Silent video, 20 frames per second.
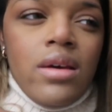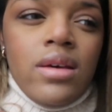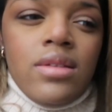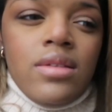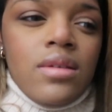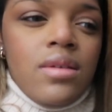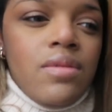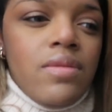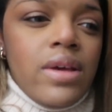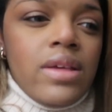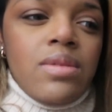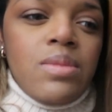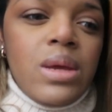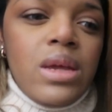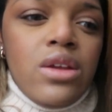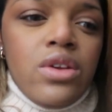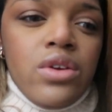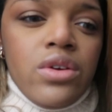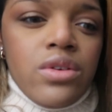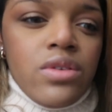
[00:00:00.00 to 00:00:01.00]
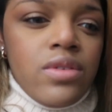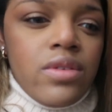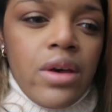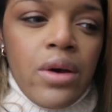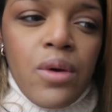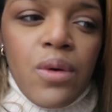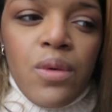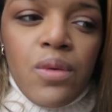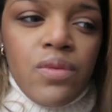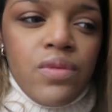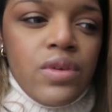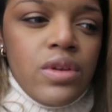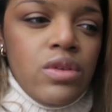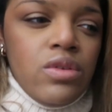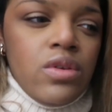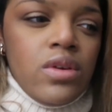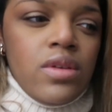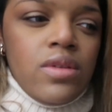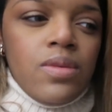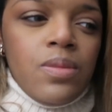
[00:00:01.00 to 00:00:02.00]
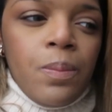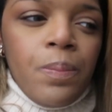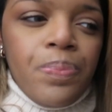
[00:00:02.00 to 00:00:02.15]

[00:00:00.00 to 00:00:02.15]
It's an investment in yourself and just